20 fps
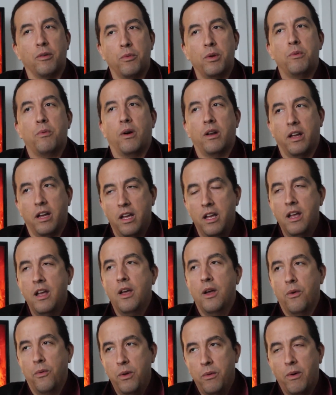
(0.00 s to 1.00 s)
and we
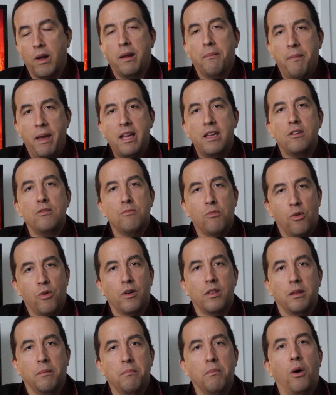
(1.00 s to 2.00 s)
want to make you
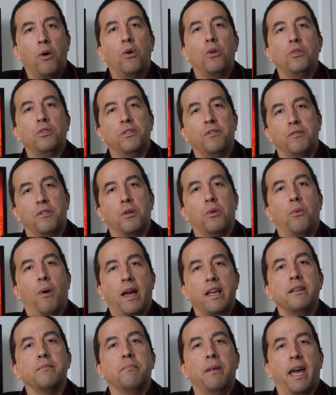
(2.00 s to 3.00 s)
more in the mold of the
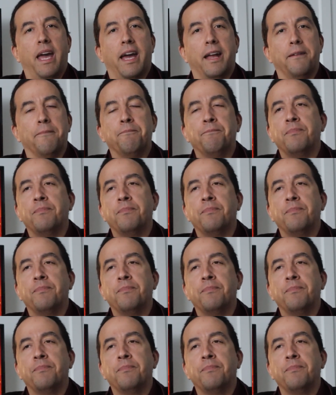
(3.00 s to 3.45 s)
white man.